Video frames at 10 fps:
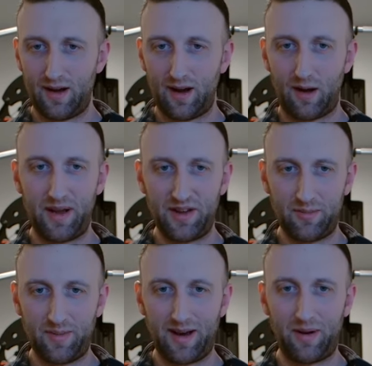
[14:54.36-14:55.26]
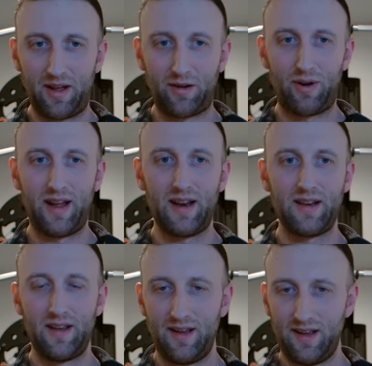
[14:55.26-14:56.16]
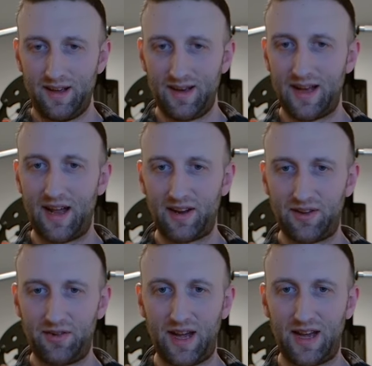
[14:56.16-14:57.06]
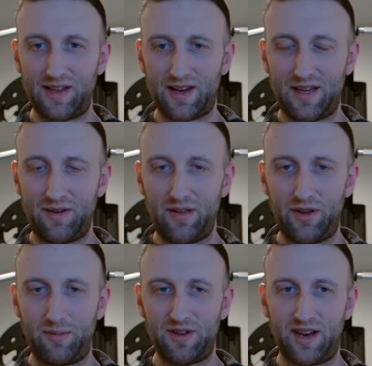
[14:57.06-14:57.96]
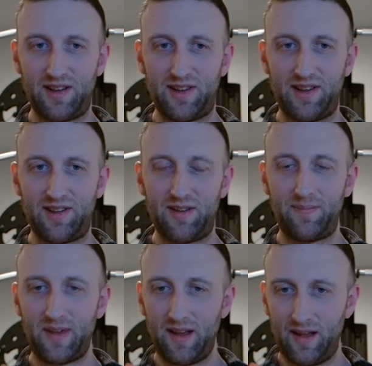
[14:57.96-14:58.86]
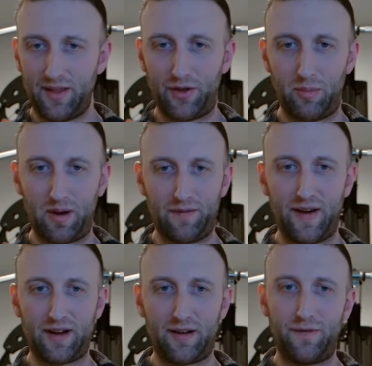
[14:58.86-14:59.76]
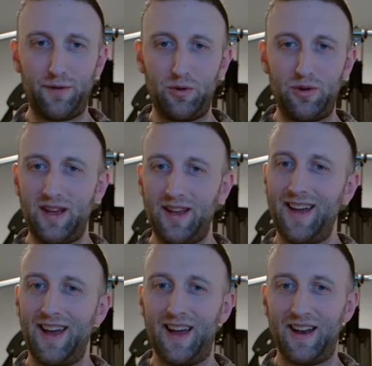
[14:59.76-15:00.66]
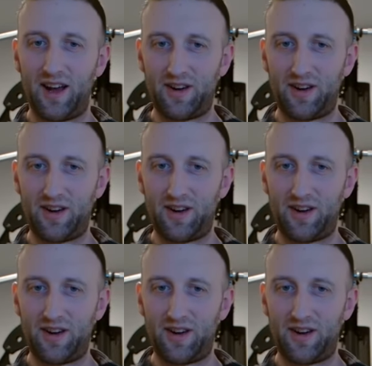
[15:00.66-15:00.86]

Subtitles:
Our basal metabolic rate, non-exercise activity thermogenesis, the thermic effect of food, and